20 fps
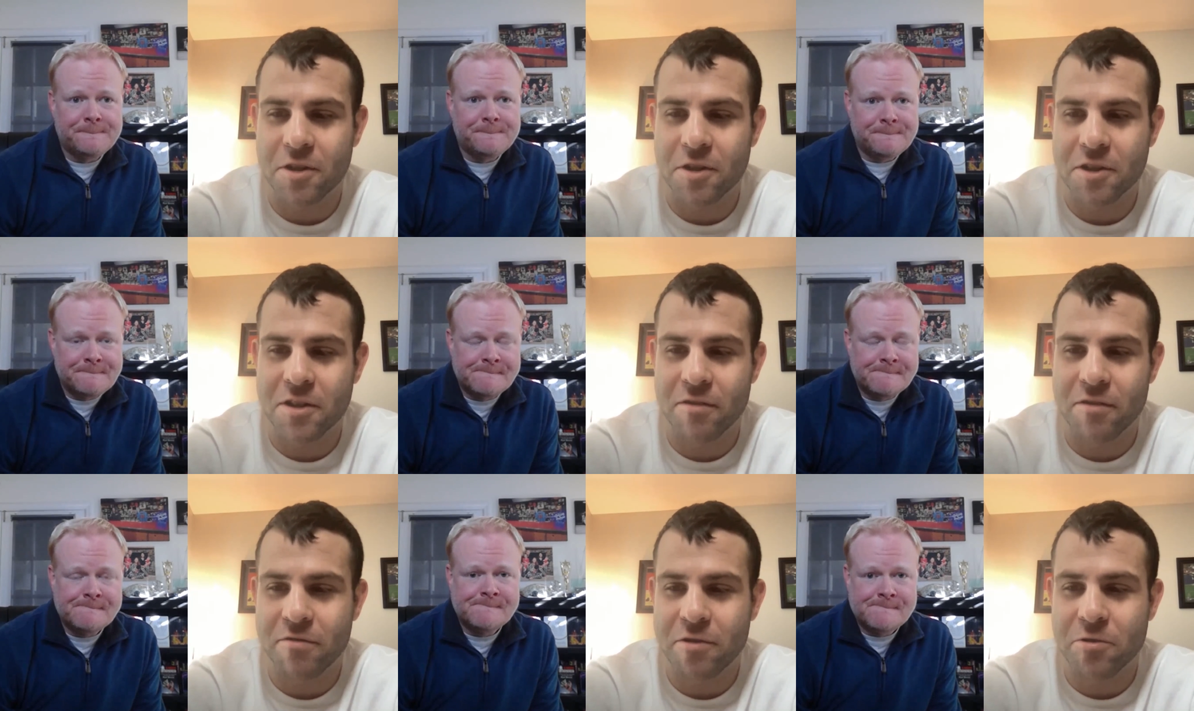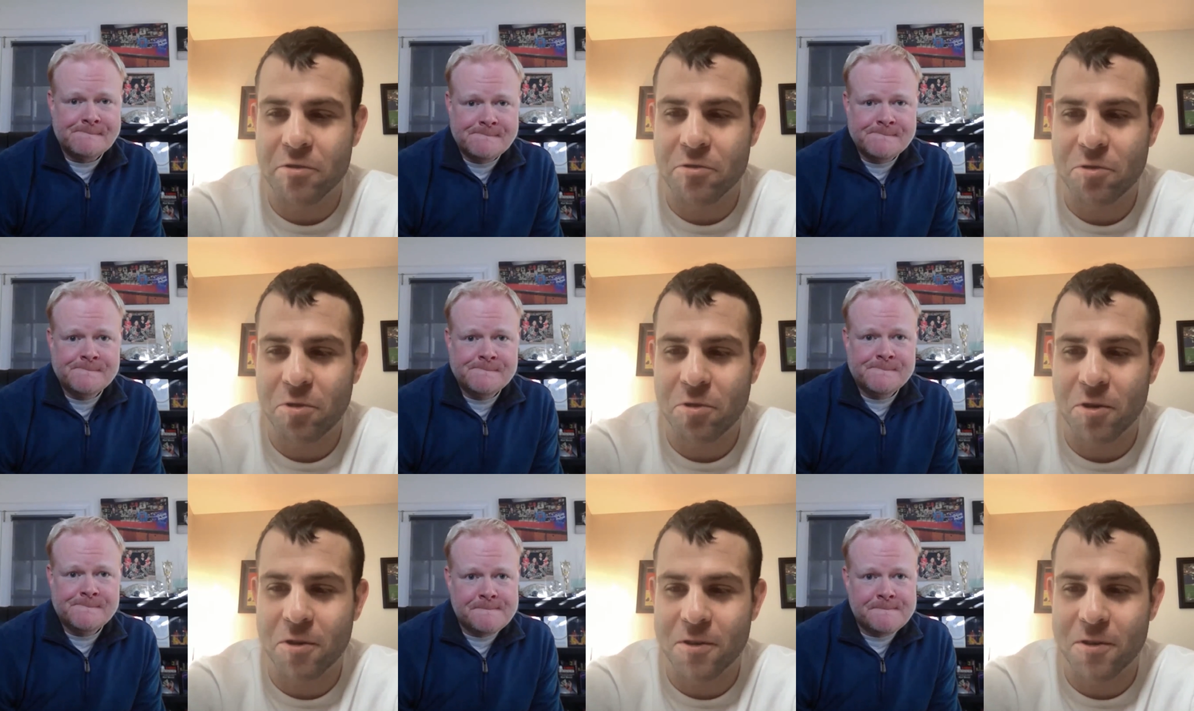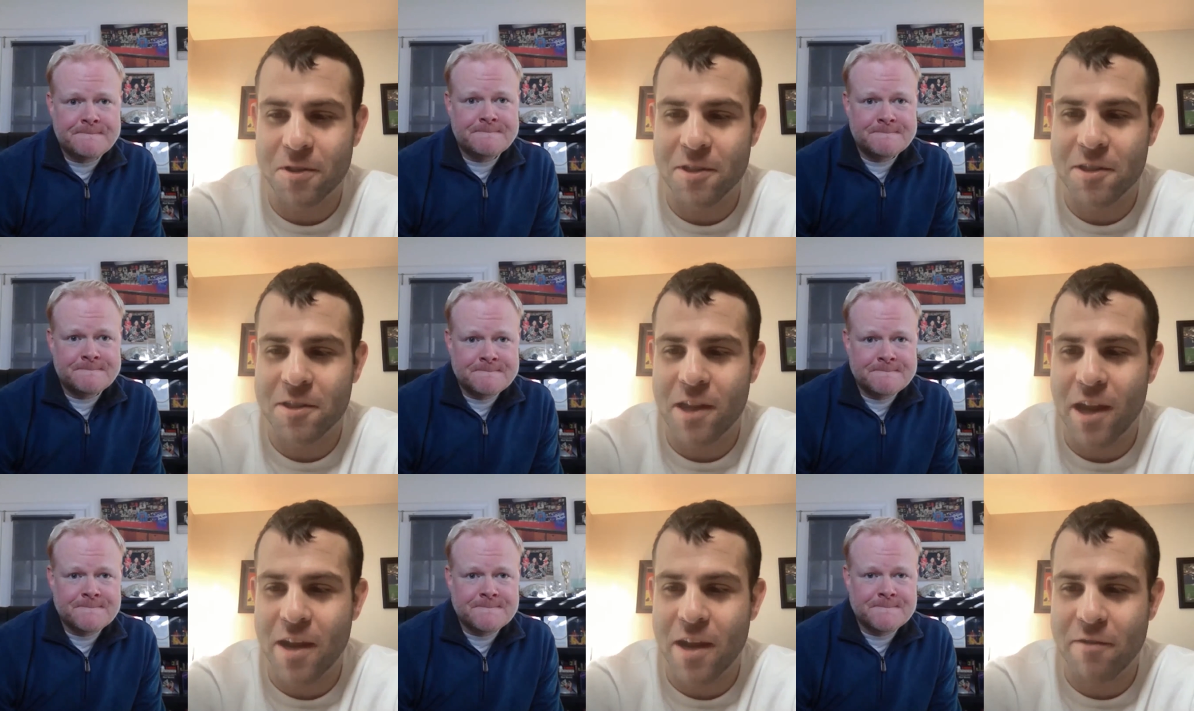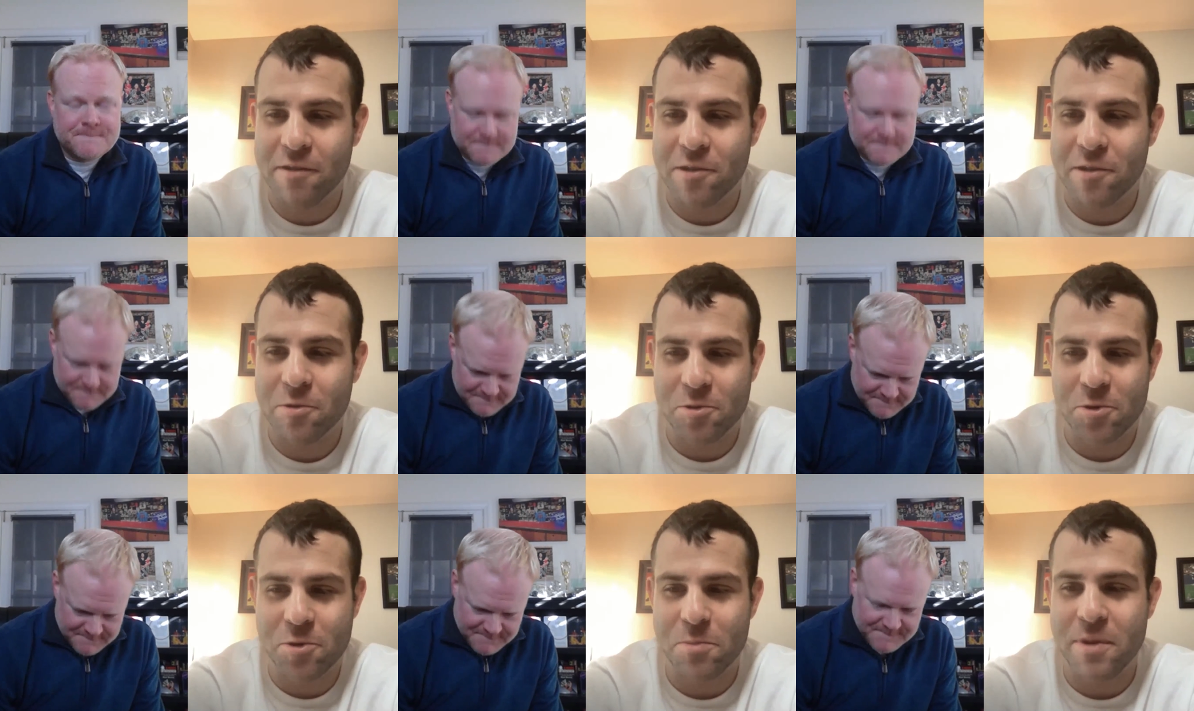Speaker 1: locus of control and stay off
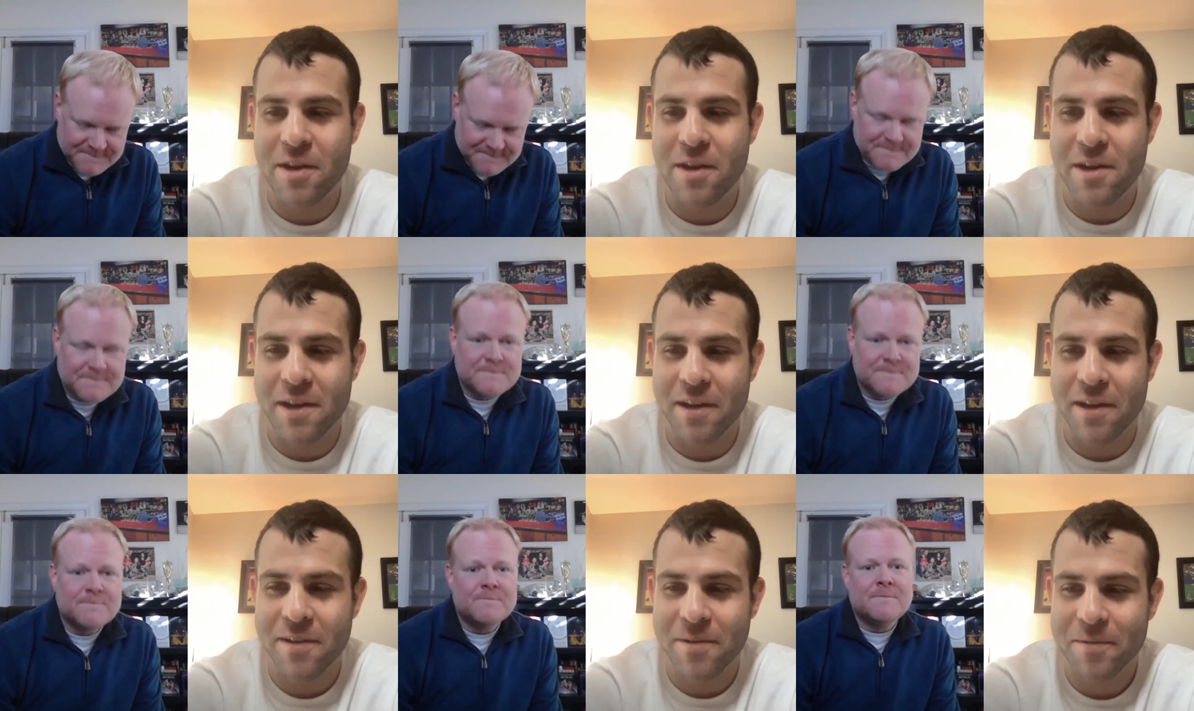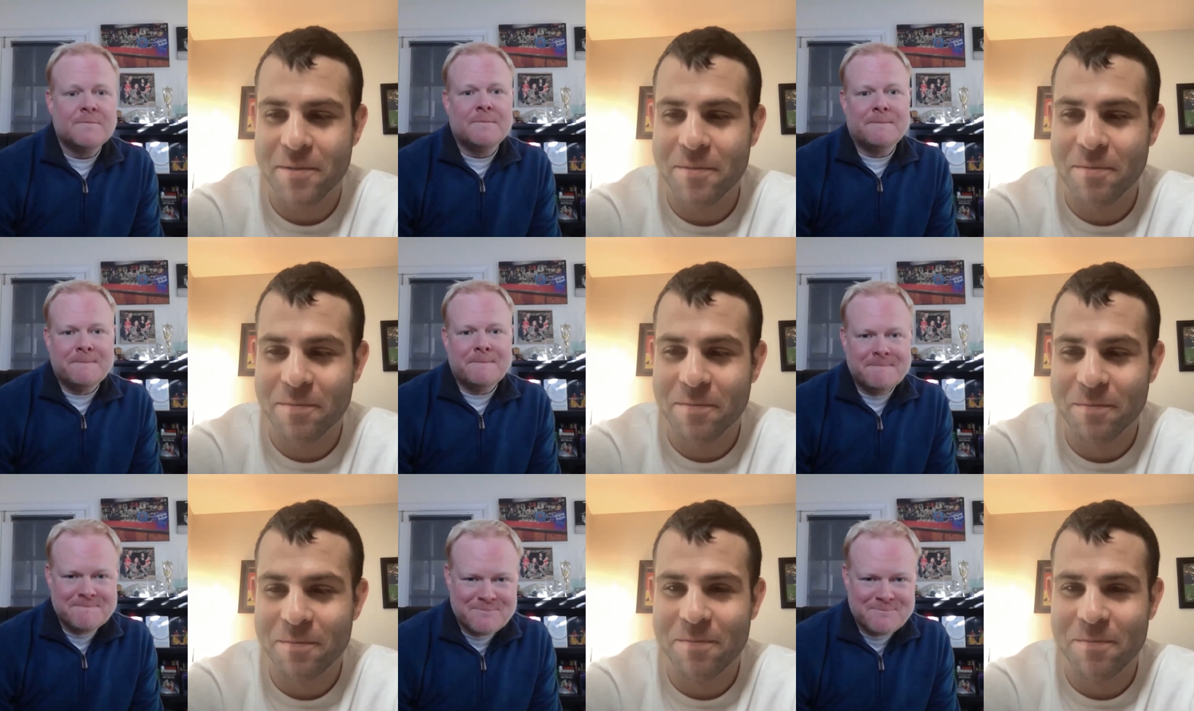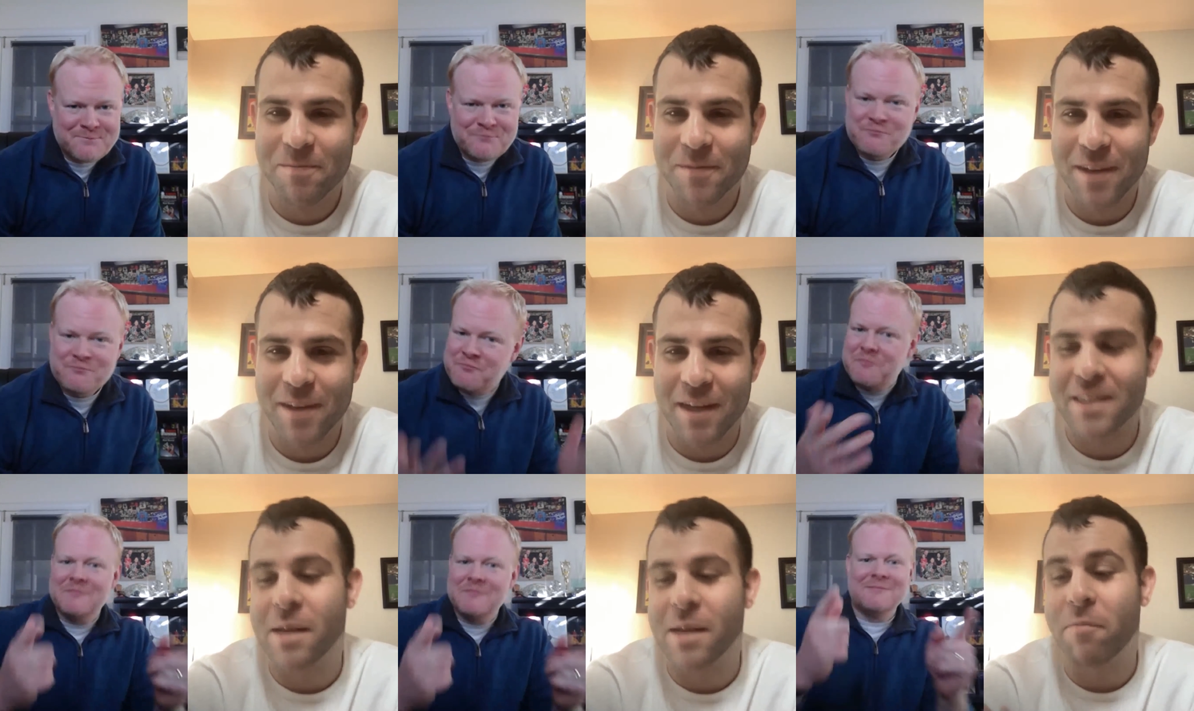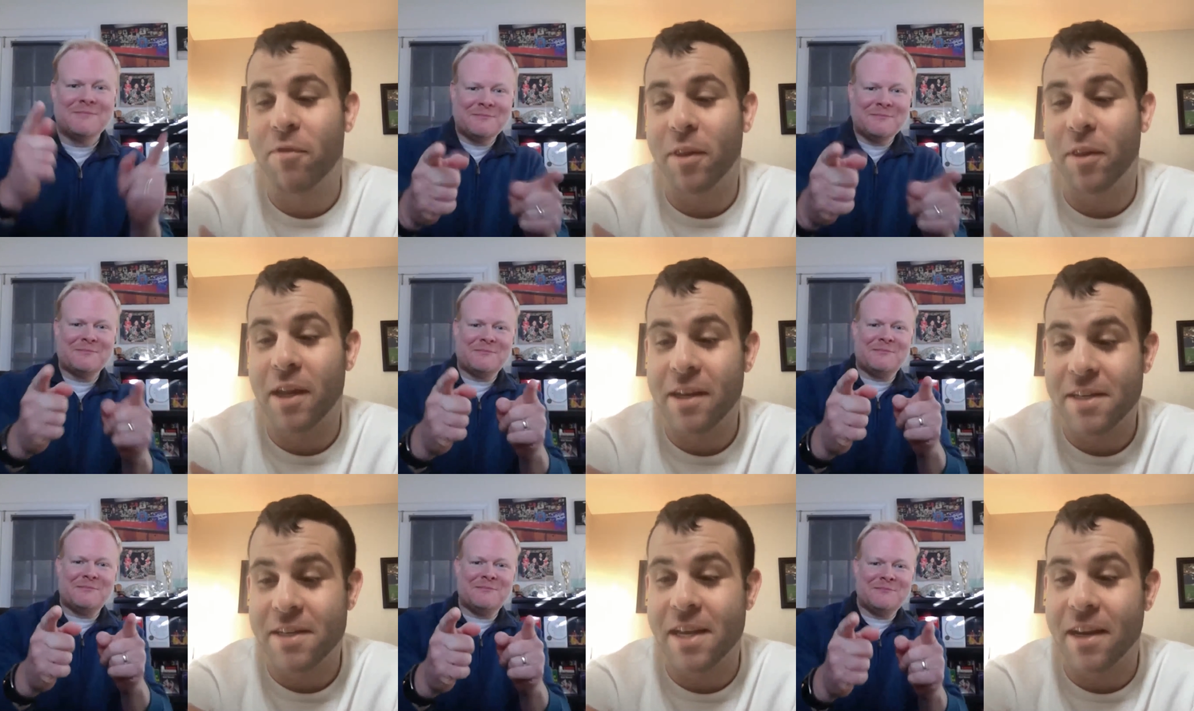social media, except
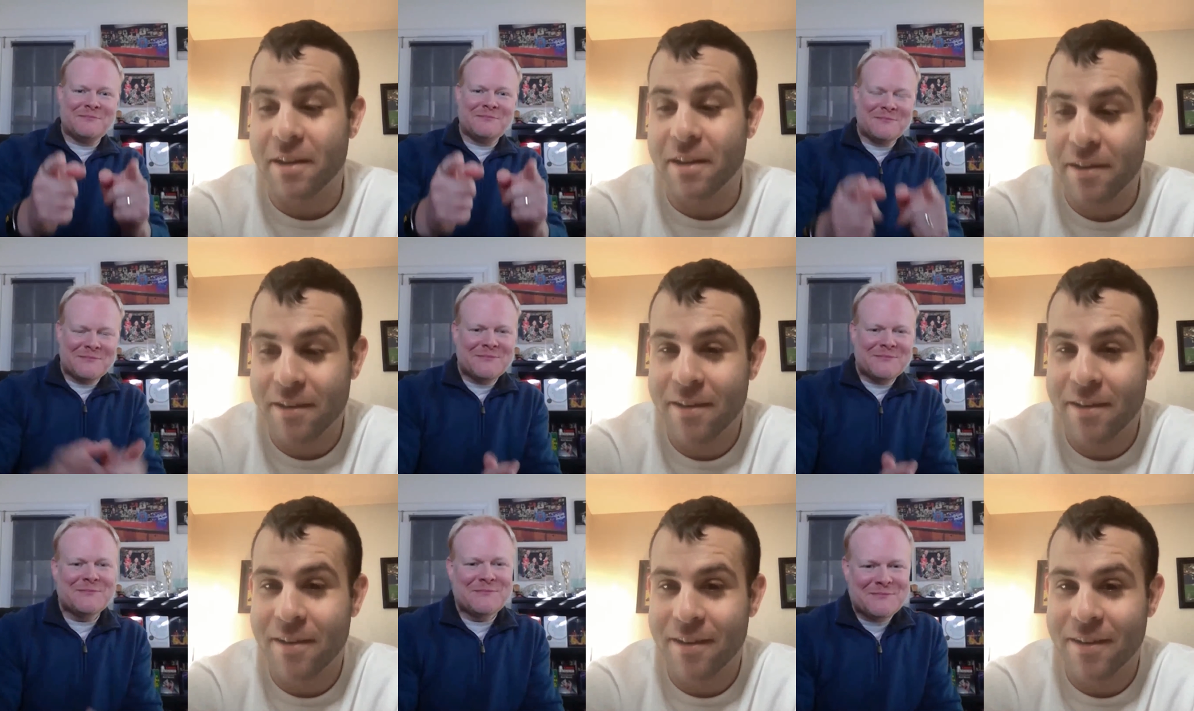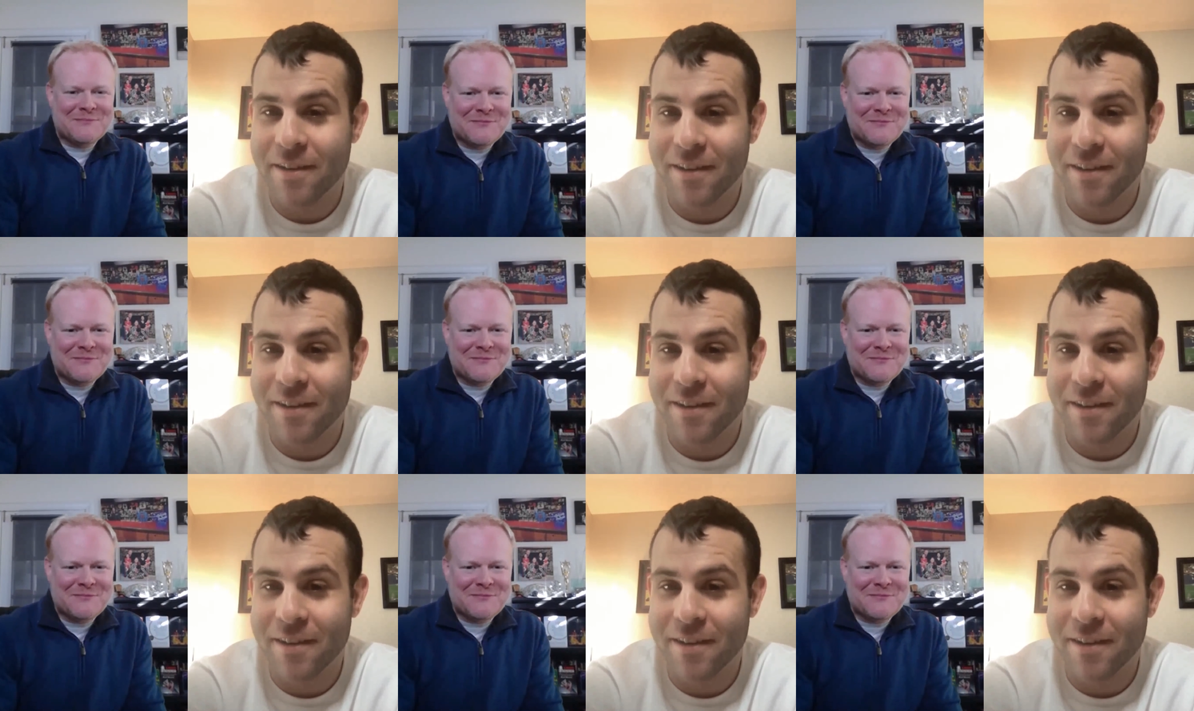for LinkedIn.